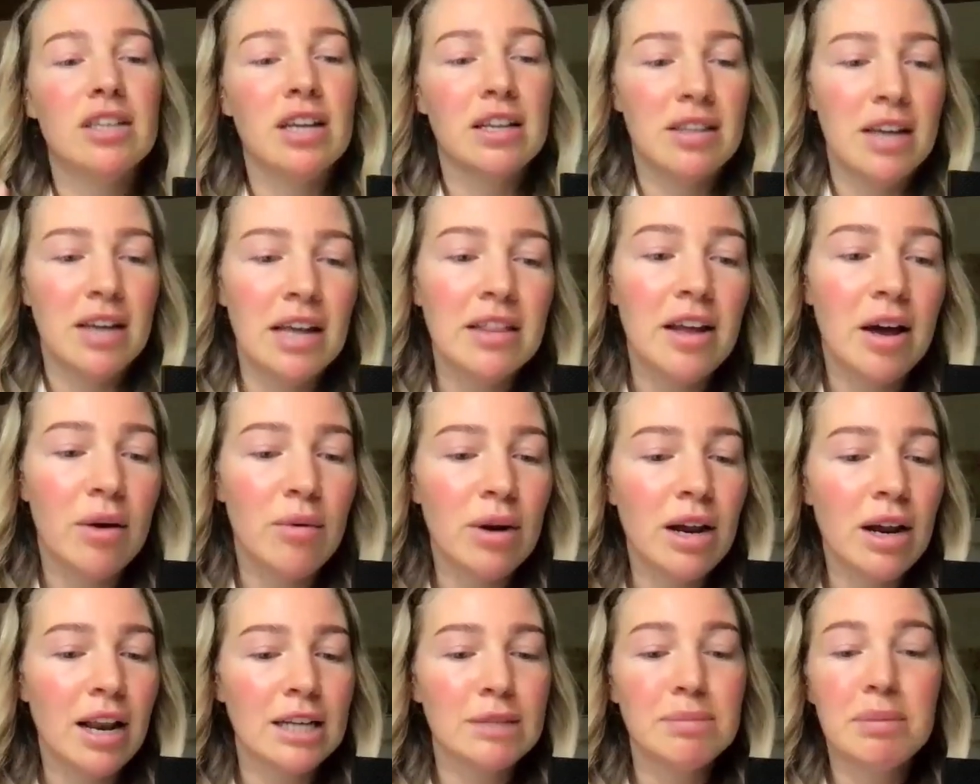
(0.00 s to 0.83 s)
at the end, I
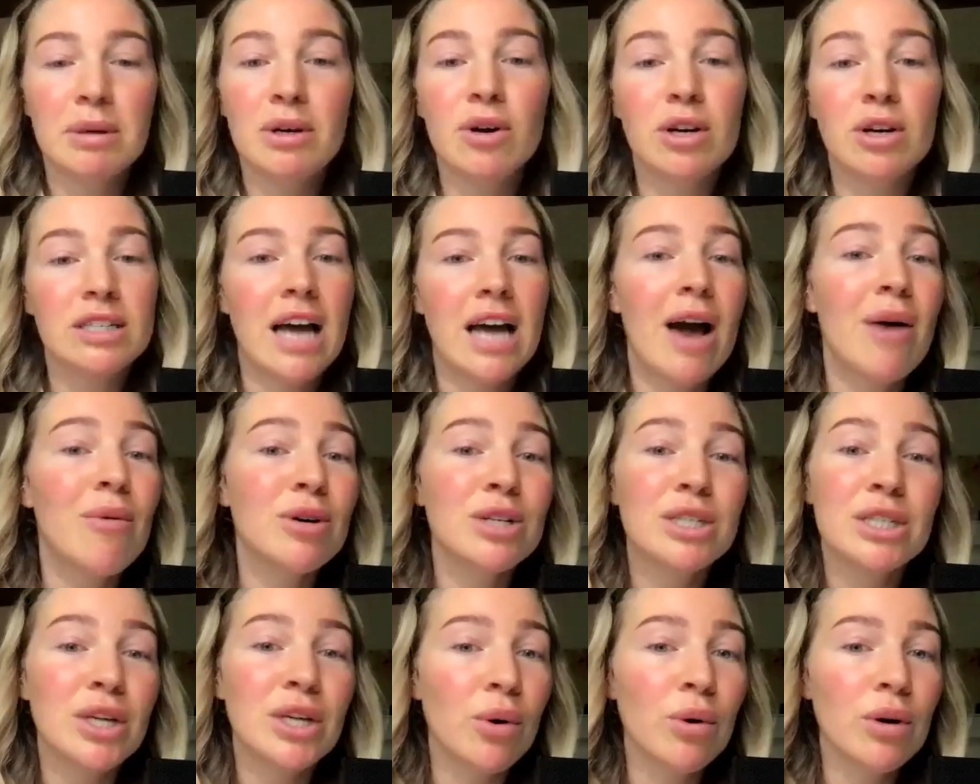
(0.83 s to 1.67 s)
realized, because I
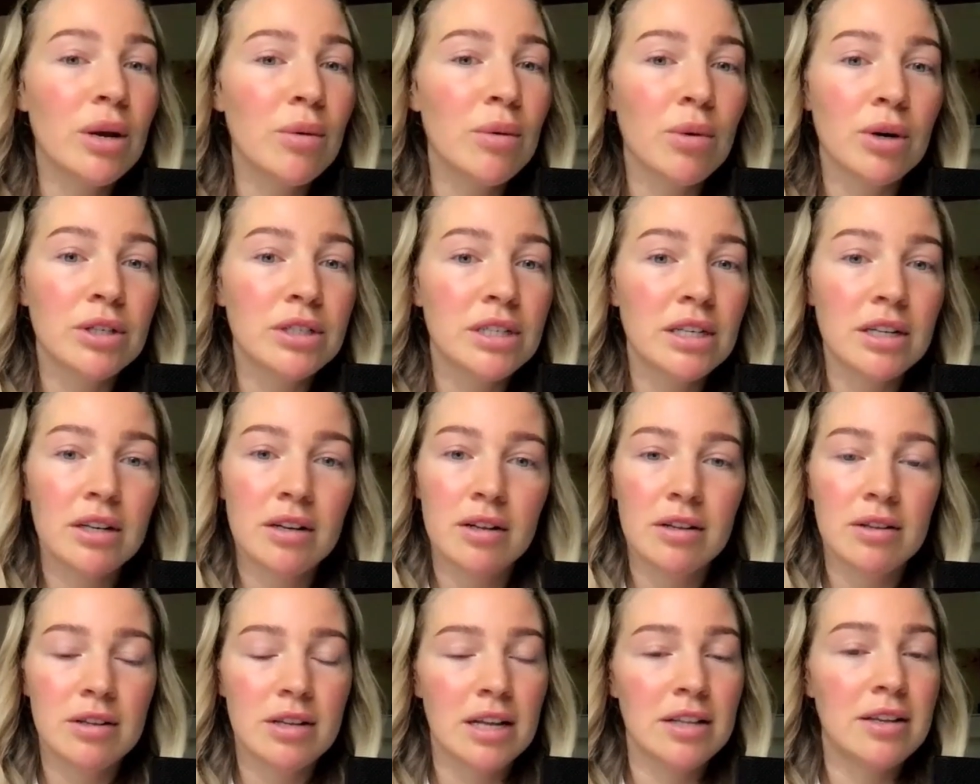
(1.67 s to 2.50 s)
was the only one did,
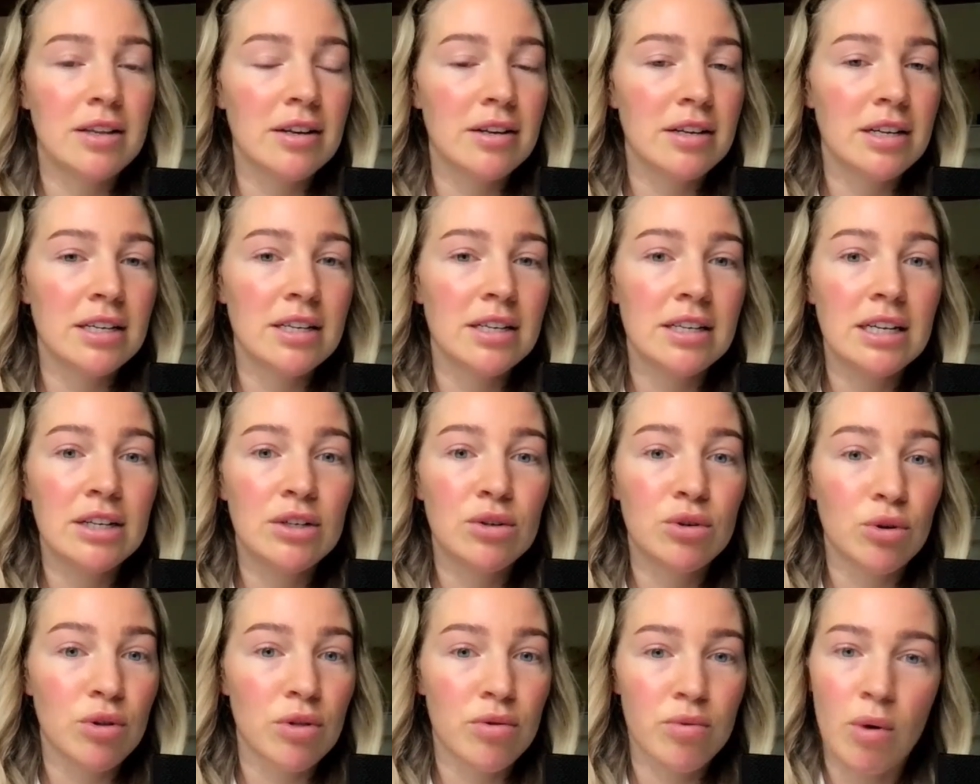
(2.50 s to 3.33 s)
that didn't need
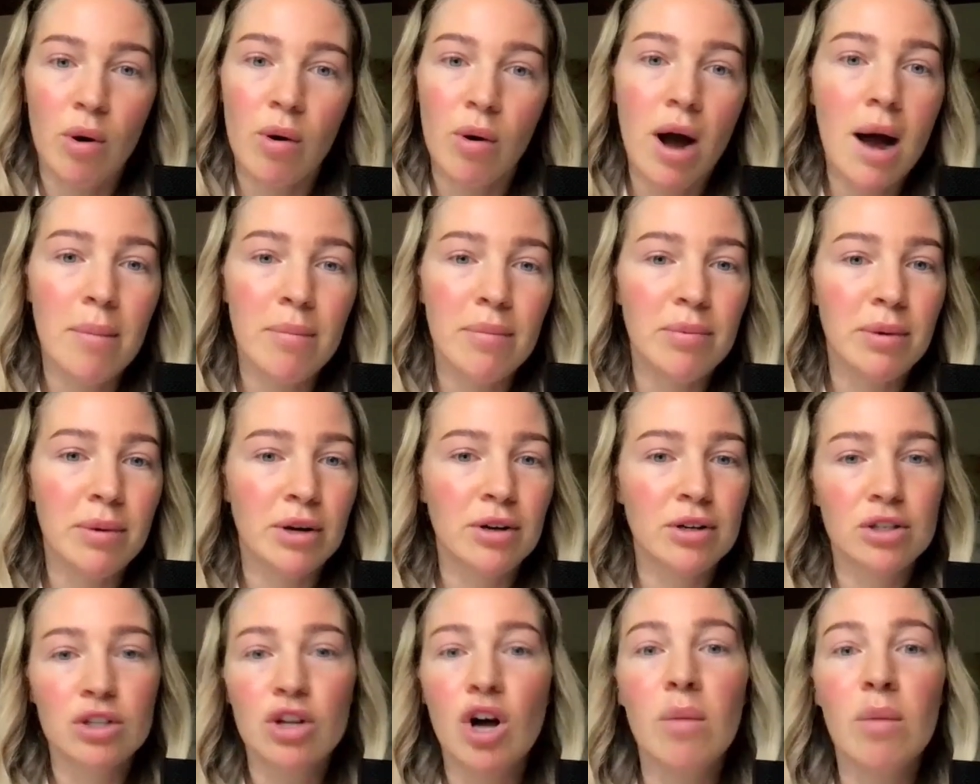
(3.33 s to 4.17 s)
to throw up,
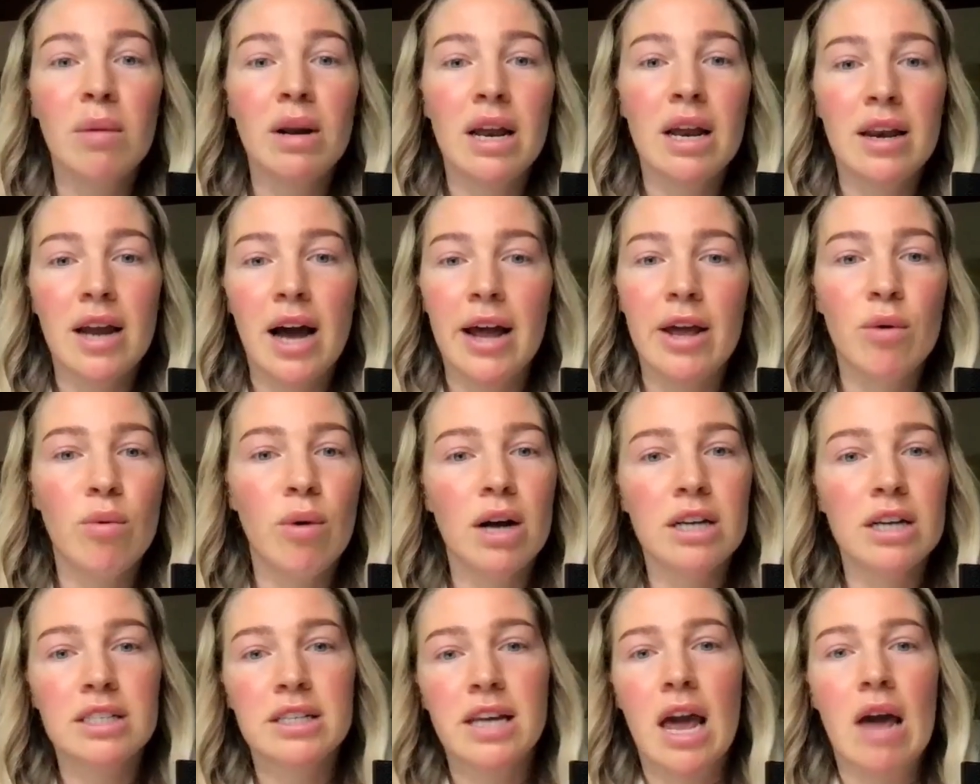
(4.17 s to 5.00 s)
because normally in
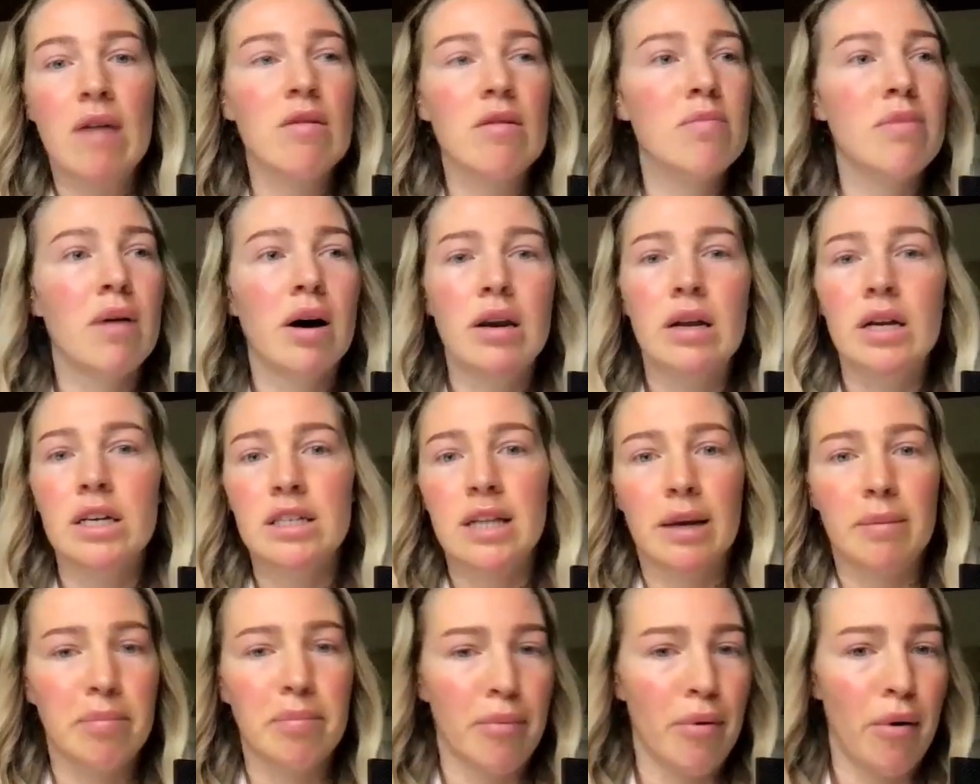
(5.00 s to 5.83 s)
ayahuasca, everybody is
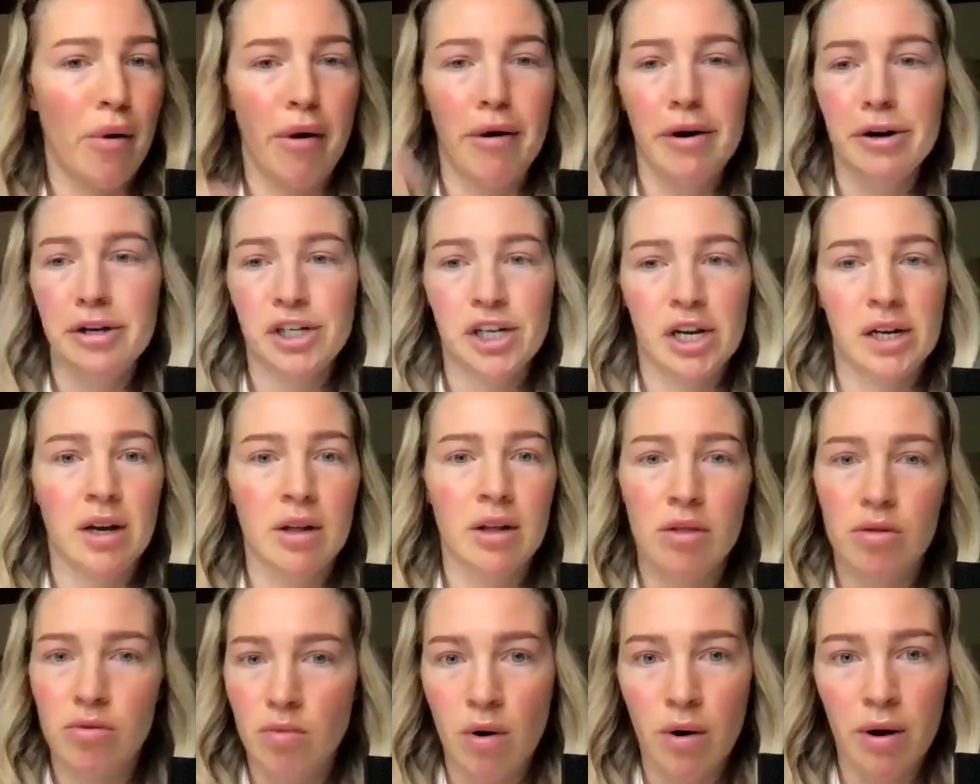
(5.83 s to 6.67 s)
like purging
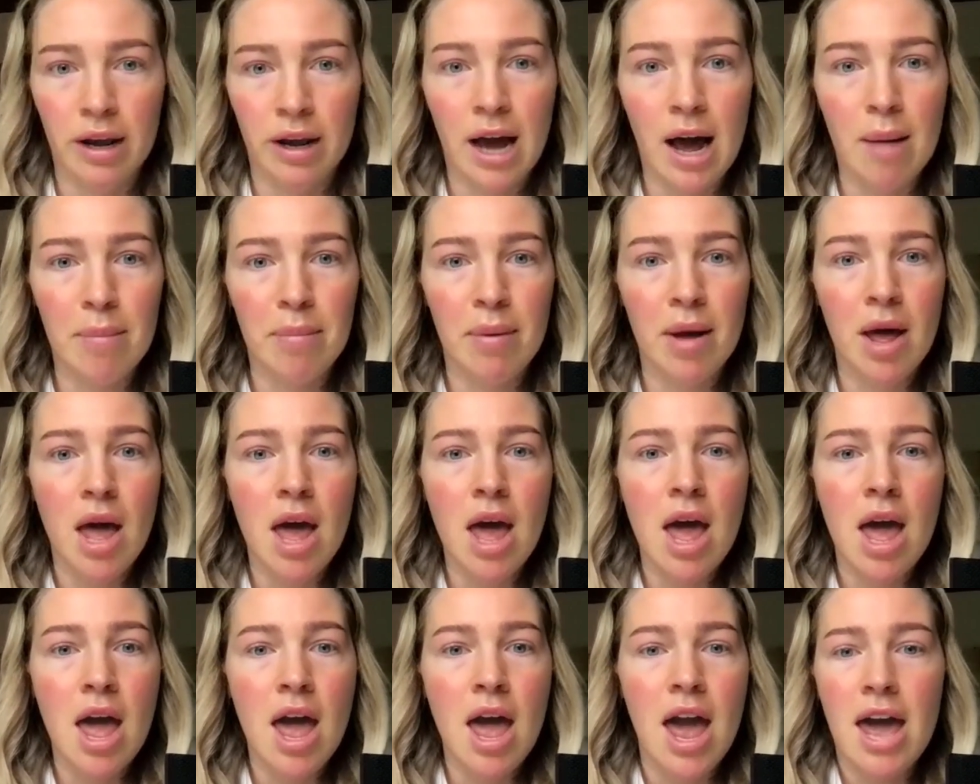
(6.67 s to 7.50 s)
and throwing up.
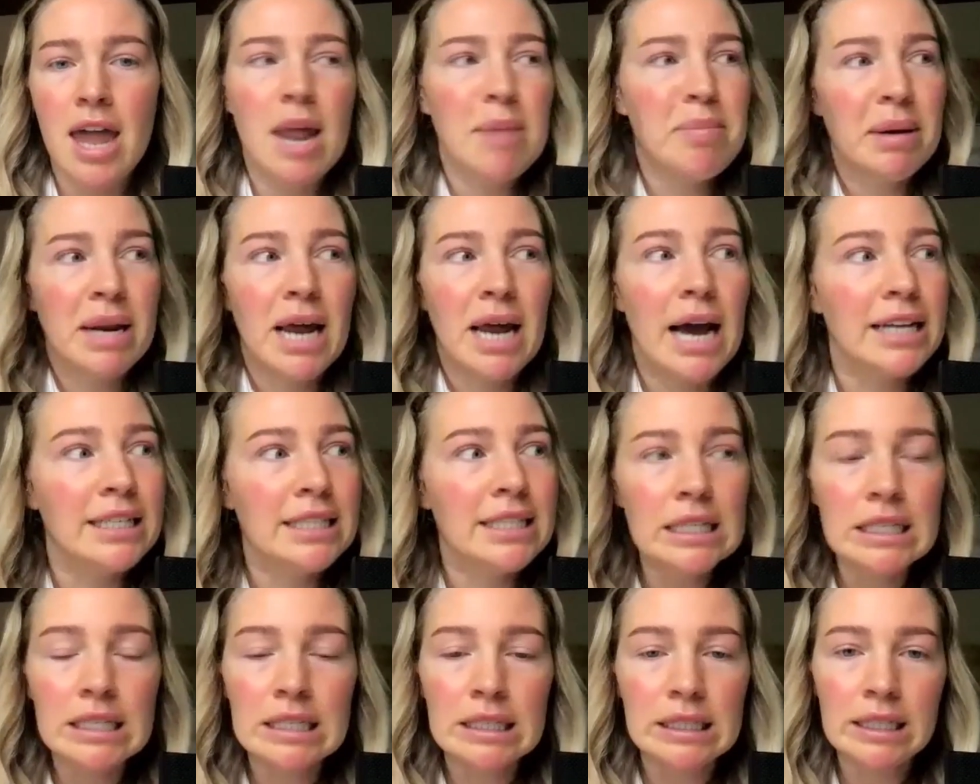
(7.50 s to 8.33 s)
And but I
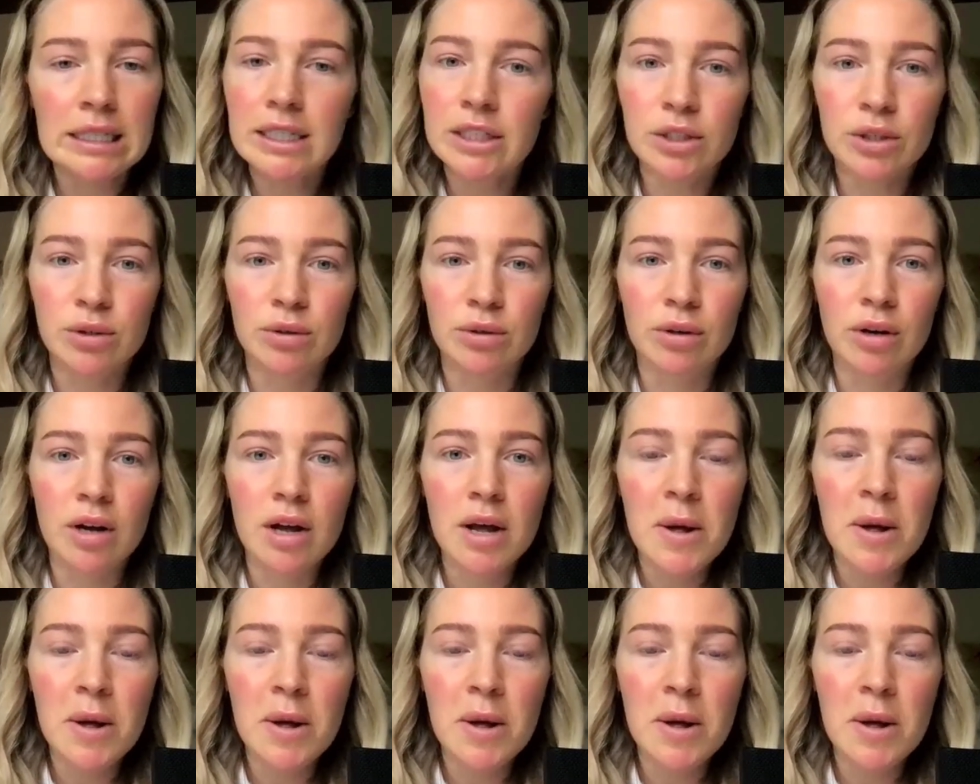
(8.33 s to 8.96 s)
didn't need to.